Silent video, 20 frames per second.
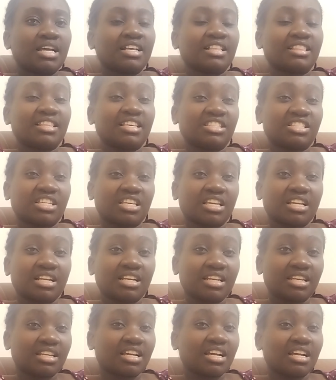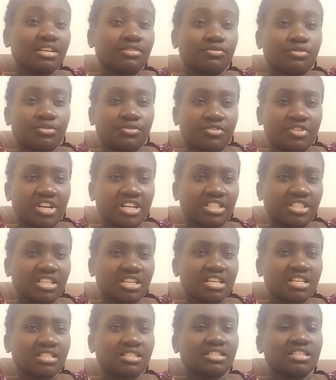they're checking clinically for
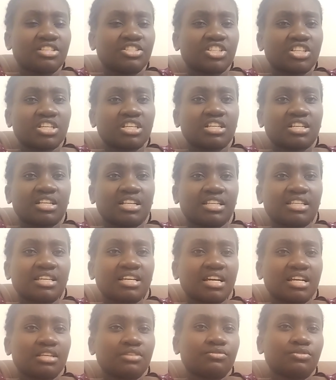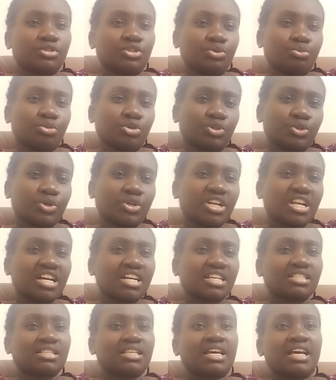fractures, they're checking clinically for
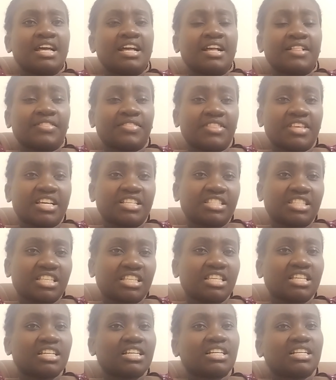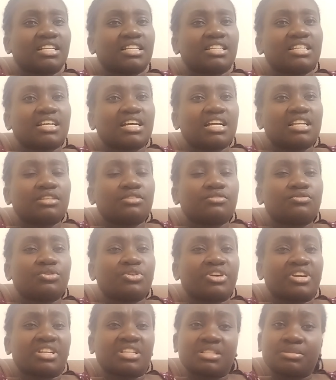pneumothorax, they're checking clinically for
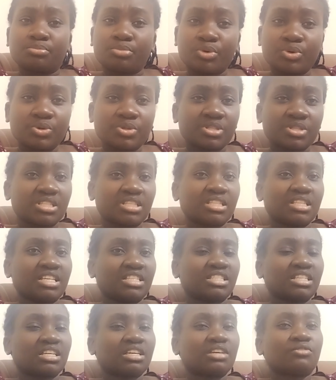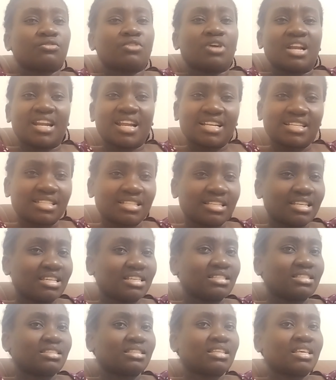response, they're checking for
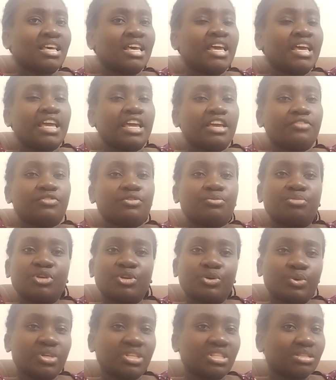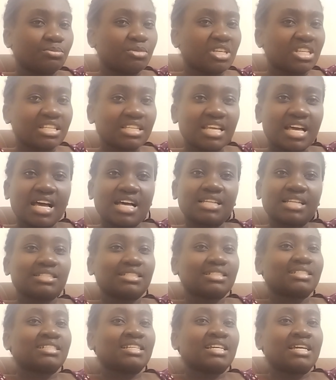alertness, AVPU is being
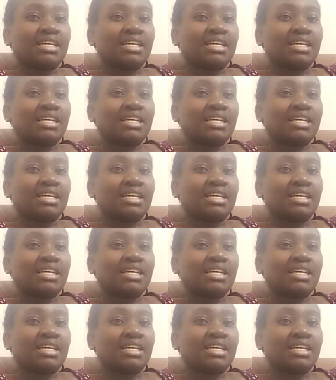done,